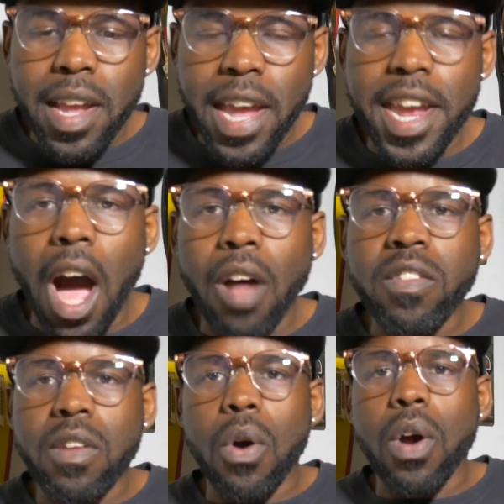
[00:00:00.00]
He
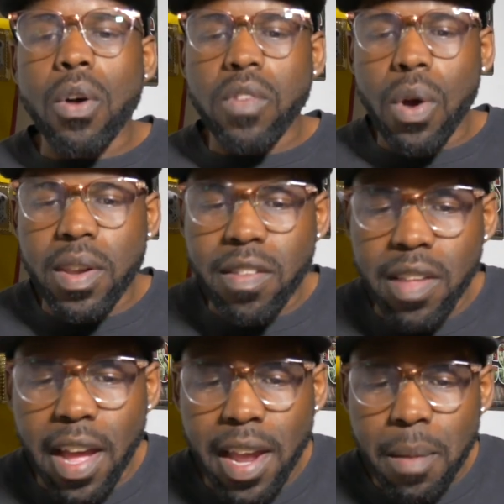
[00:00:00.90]
also goes on to
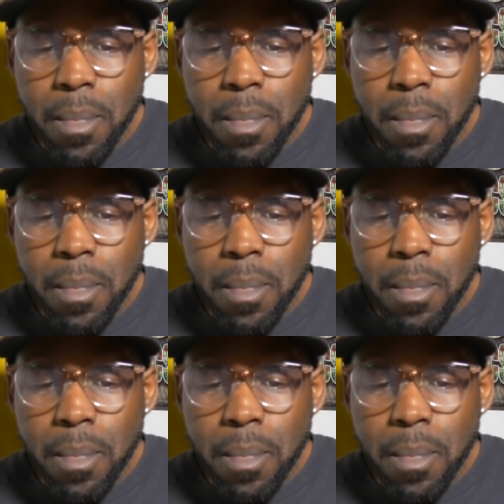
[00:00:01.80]
say,